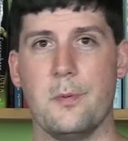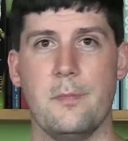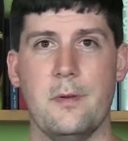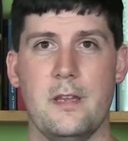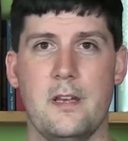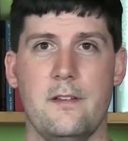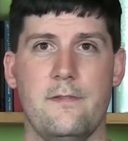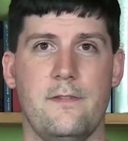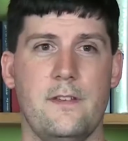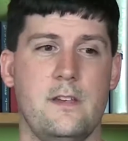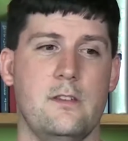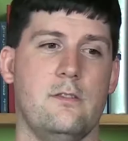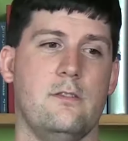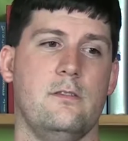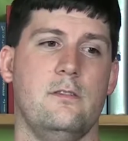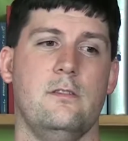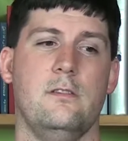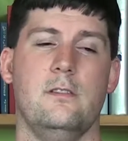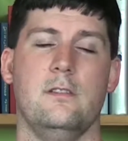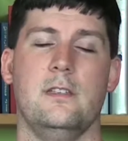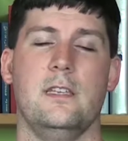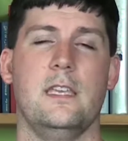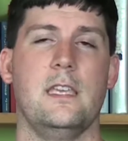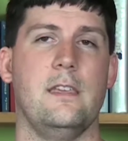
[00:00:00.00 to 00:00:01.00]

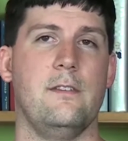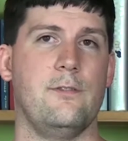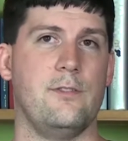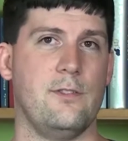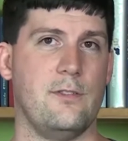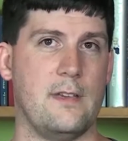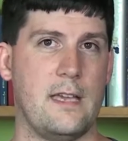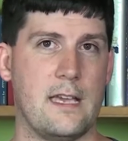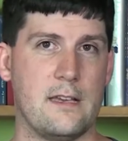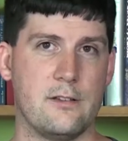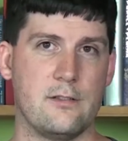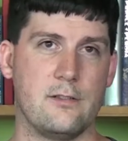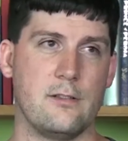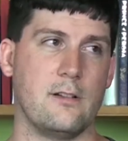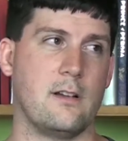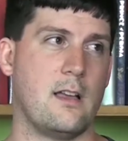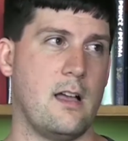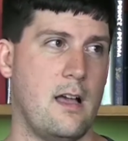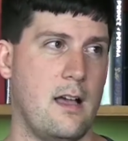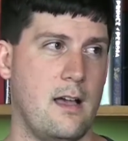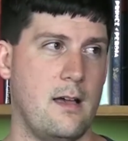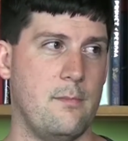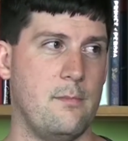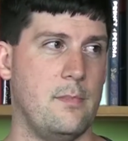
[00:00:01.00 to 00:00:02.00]
beneficial. It gives you extra
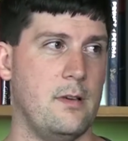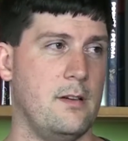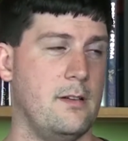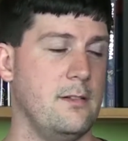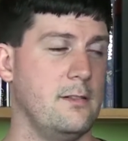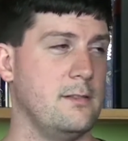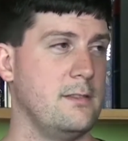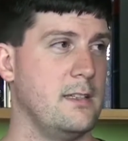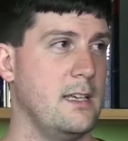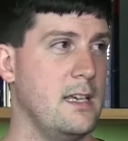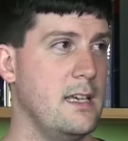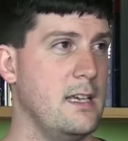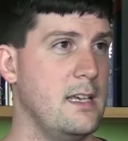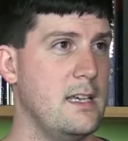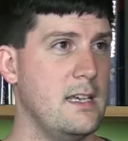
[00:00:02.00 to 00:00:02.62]
combos,